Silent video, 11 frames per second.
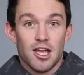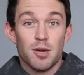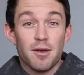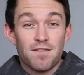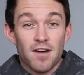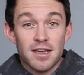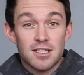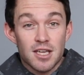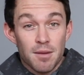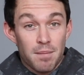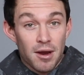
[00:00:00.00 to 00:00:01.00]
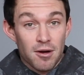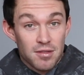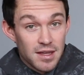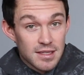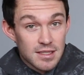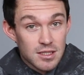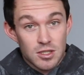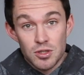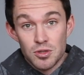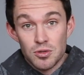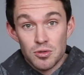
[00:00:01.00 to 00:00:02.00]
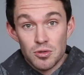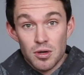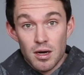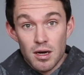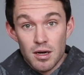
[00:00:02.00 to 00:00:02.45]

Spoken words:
It'll be fun to compare this to